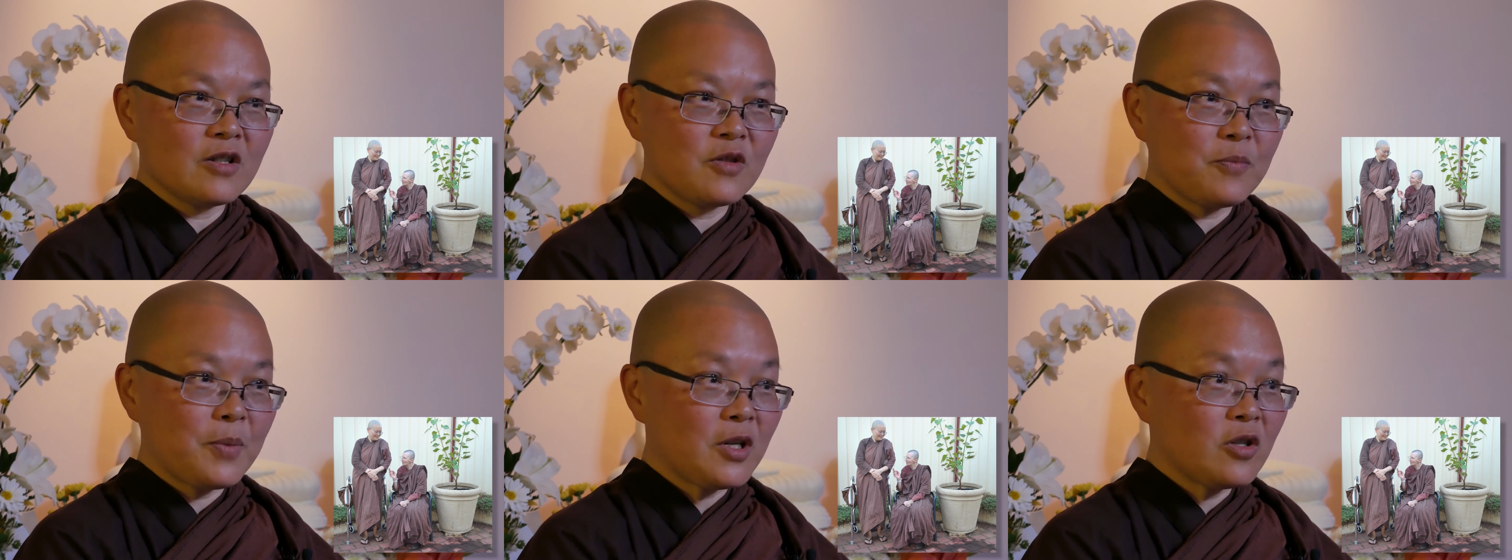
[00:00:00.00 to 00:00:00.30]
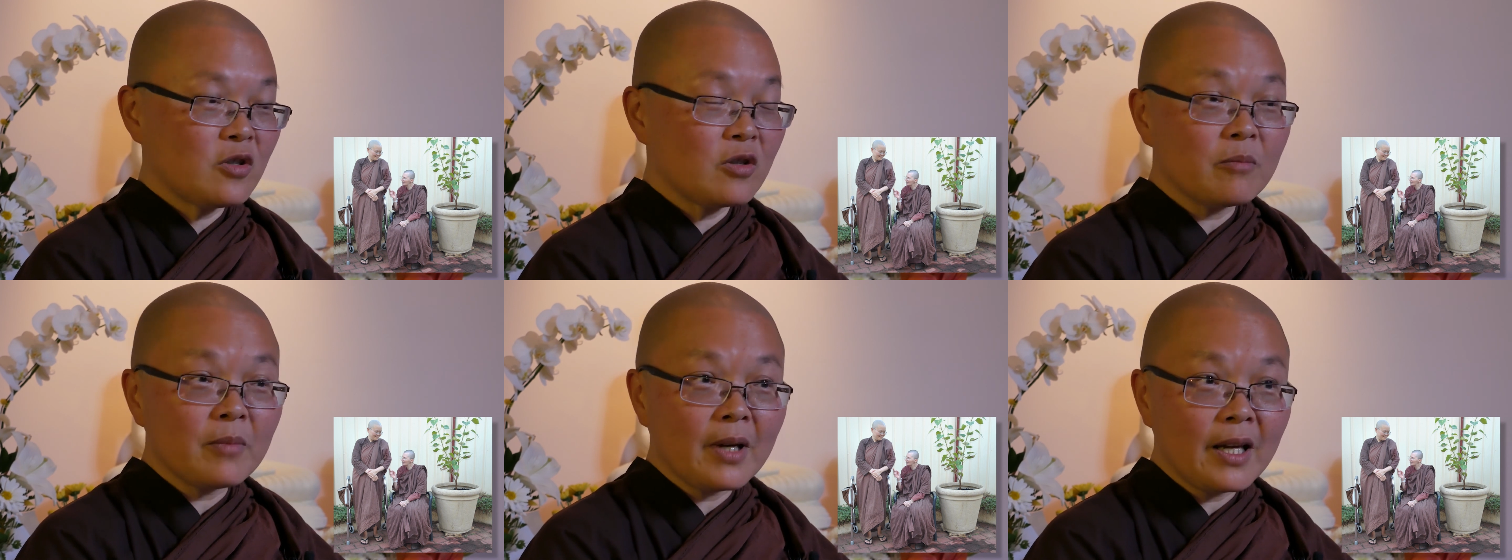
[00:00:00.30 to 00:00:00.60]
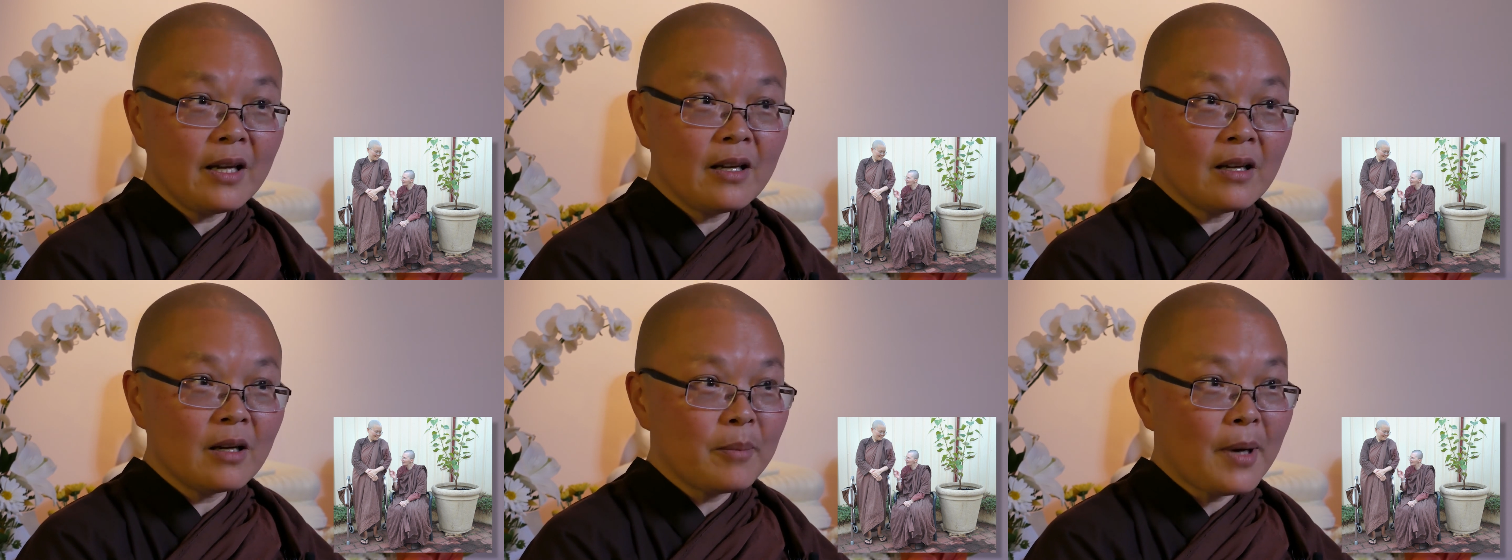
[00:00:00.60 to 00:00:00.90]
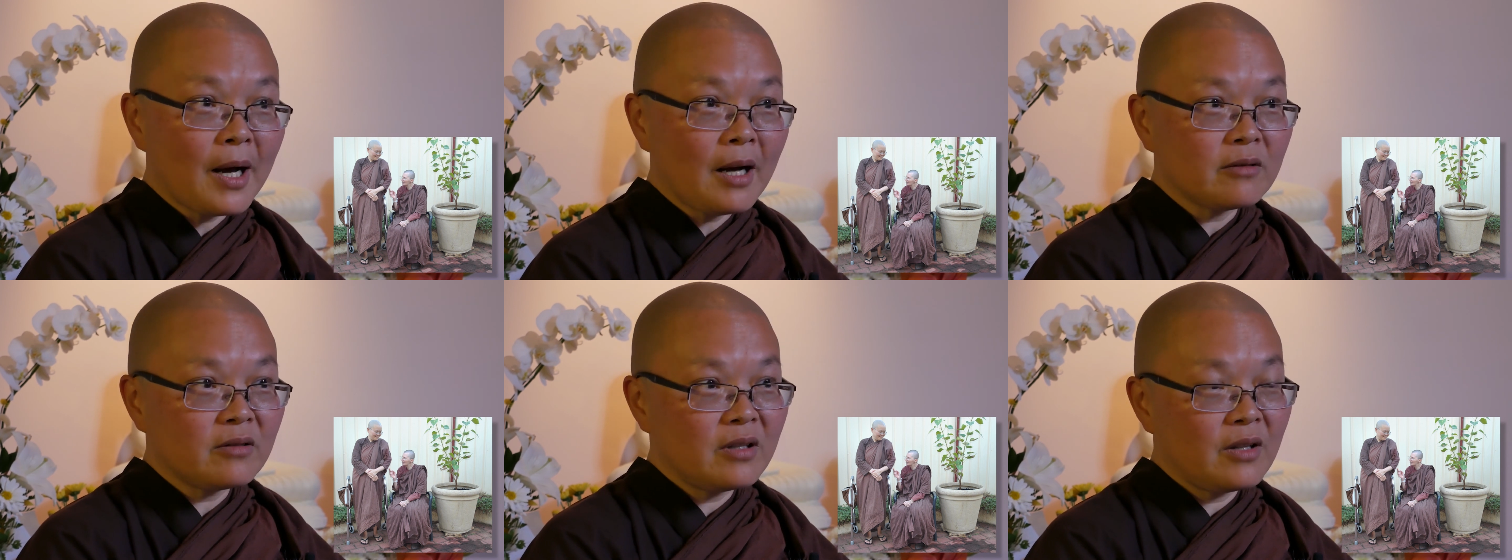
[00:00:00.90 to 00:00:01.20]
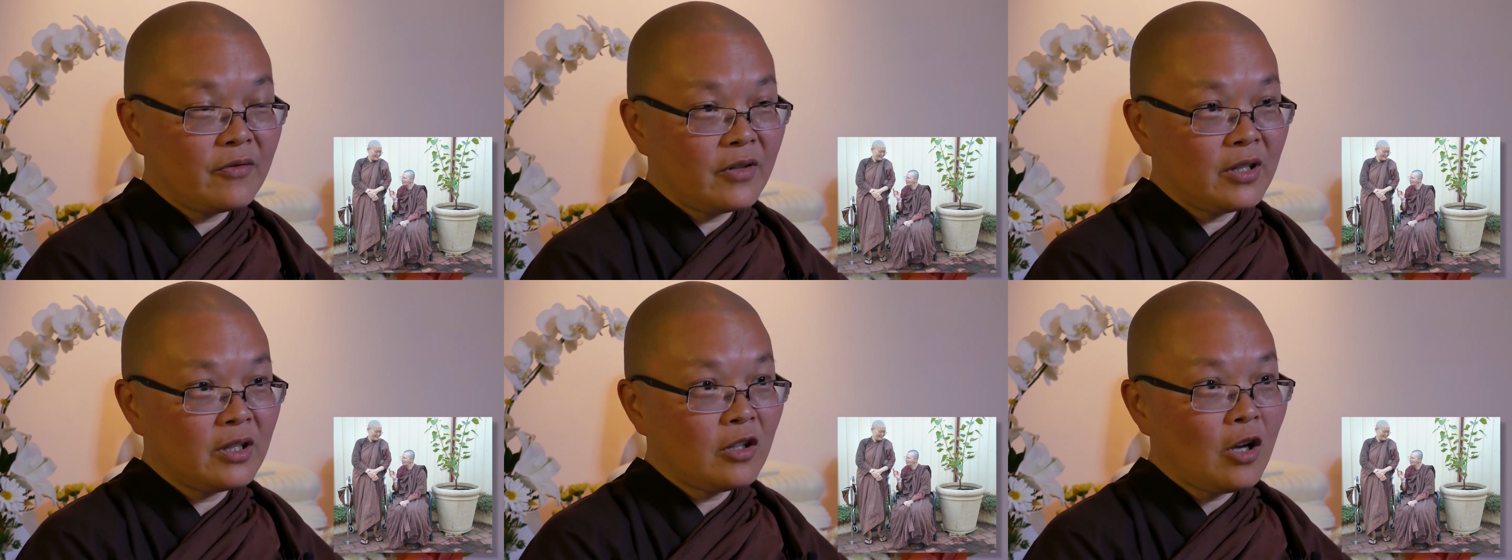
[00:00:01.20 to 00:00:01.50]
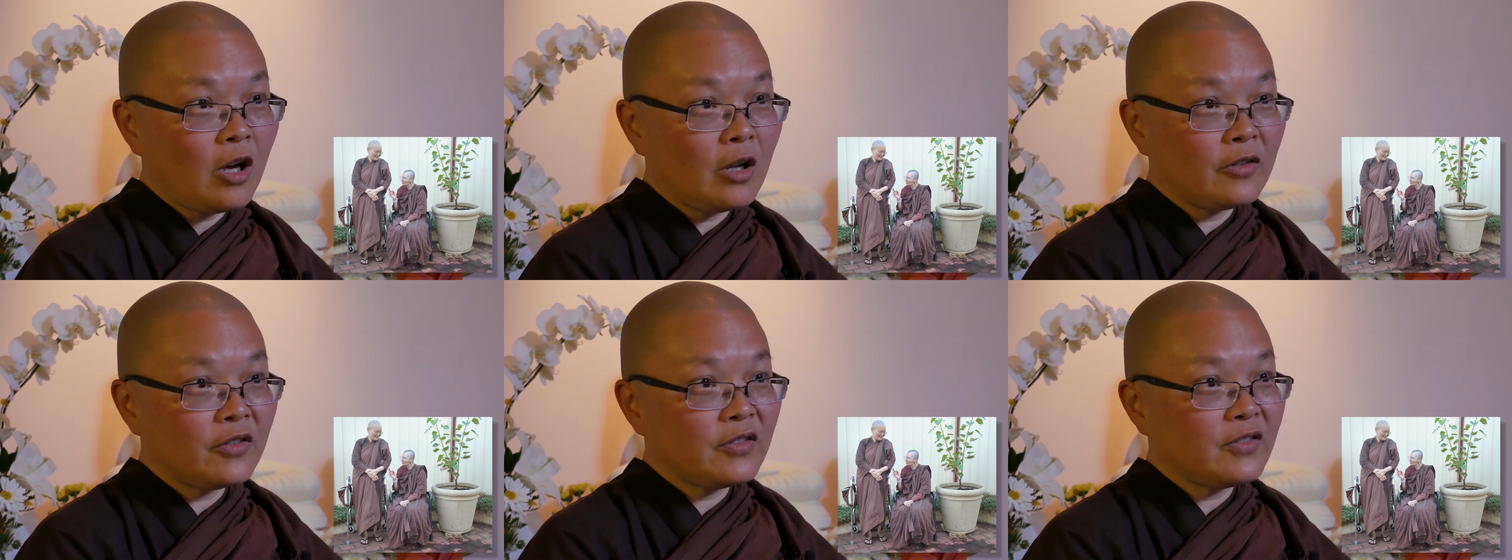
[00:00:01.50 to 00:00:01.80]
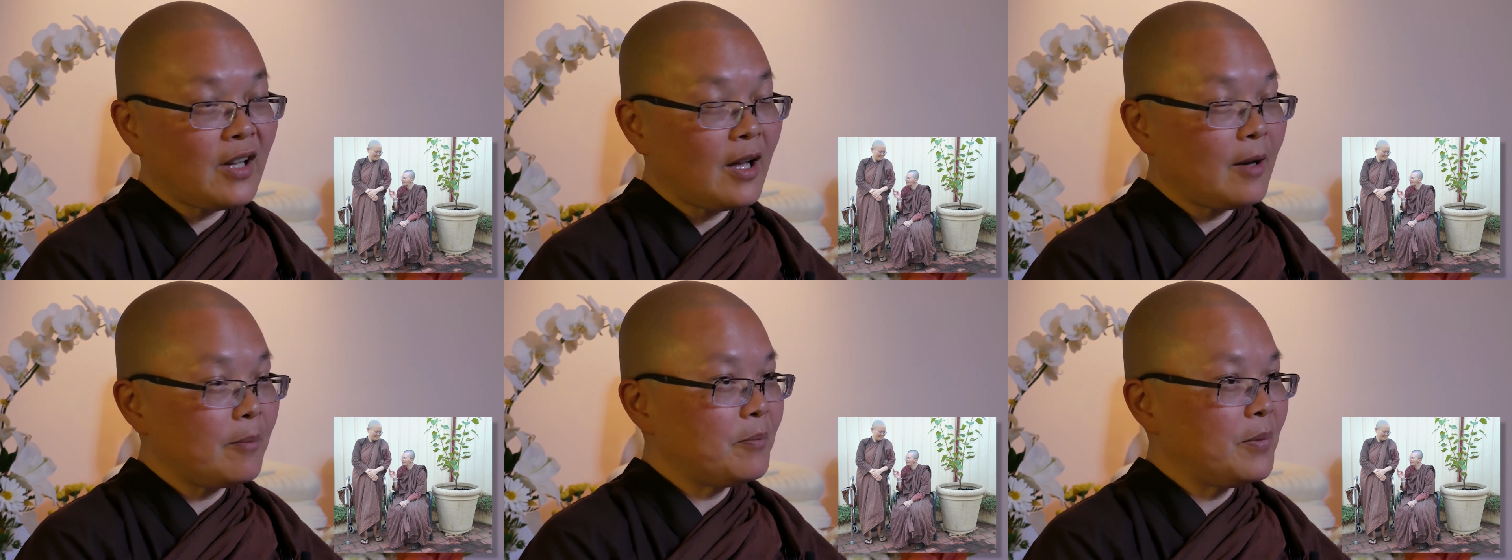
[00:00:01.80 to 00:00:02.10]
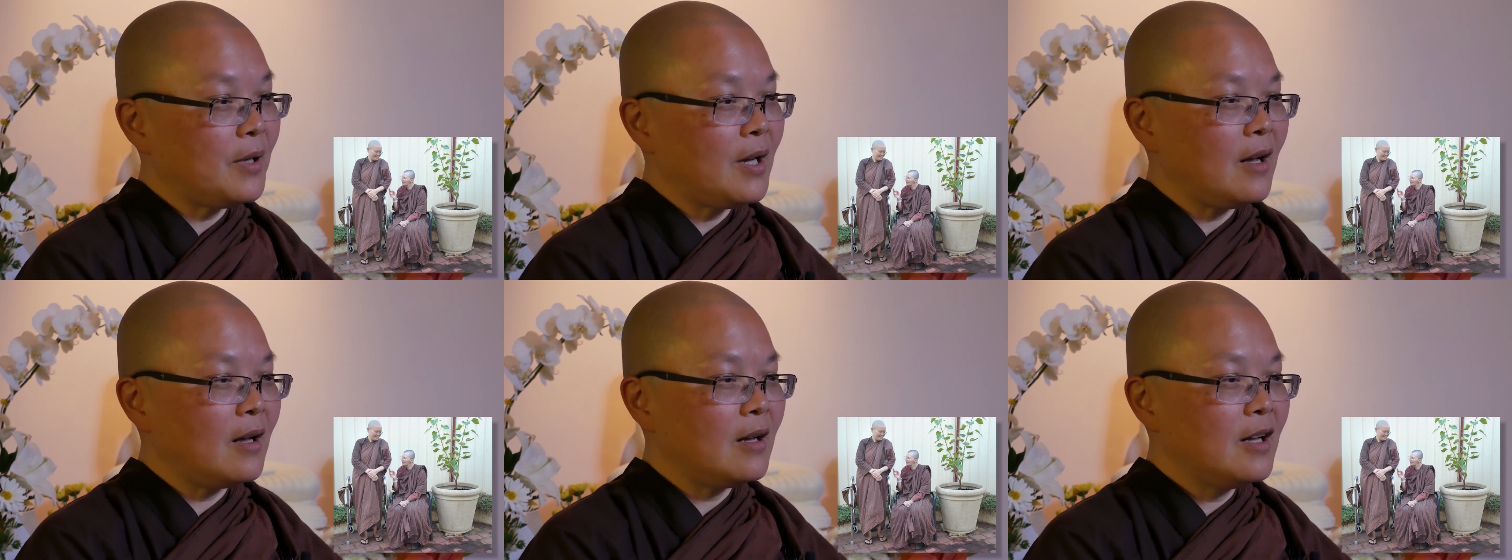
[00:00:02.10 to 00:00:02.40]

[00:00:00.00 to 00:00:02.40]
speak to me about different concept